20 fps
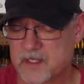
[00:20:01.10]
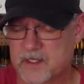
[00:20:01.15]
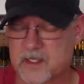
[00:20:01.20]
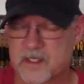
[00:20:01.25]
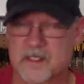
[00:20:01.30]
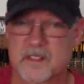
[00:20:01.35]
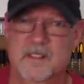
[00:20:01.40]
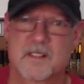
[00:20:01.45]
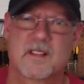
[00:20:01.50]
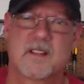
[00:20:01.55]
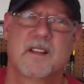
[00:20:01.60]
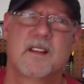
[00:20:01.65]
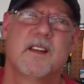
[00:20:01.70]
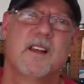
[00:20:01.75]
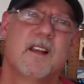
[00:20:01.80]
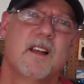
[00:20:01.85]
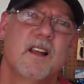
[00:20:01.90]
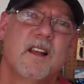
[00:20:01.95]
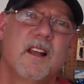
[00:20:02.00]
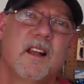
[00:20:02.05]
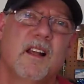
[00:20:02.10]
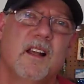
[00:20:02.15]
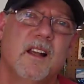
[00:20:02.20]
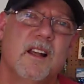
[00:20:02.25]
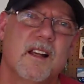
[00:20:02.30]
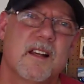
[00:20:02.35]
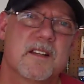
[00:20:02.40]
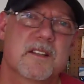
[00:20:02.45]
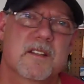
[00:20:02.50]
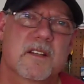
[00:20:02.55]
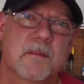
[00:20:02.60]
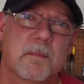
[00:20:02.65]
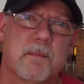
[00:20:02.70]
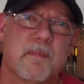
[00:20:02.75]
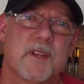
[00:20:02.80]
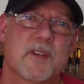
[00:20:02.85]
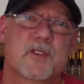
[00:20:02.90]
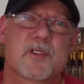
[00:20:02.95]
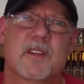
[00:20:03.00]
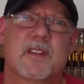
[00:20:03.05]
this is a
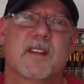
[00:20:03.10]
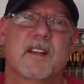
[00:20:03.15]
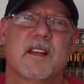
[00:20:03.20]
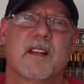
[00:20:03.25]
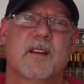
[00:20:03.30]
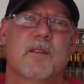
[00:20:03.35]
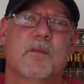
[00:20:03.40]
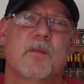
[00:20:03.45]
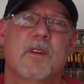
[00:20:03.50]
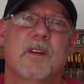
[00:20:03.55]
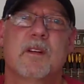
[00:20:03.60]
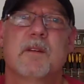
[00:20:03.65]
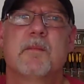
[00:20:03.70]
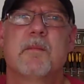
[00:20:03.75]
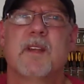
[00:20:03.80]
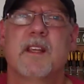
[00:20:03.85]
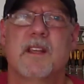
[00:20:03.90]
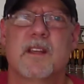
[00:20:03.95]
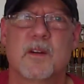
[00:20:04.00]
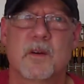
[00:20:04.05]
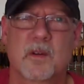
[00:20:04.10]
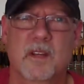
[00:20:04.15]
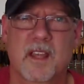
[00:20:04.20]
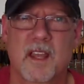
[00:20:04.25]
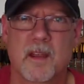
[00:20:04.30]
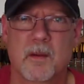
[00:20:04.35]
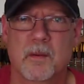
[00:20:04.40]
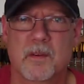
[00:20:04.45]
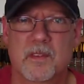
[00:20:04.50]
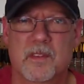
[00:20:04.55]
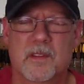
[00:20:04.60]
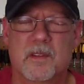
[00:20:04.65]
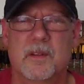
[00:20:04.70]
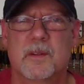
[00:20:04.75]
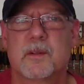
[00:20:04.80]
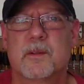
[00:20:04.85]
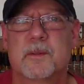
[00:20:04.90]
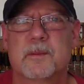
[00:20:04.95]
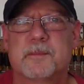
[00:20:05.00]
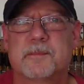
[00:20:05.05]
submission that would be okay with
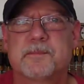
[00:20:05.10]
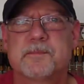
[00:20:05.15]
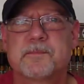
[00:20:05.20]
you.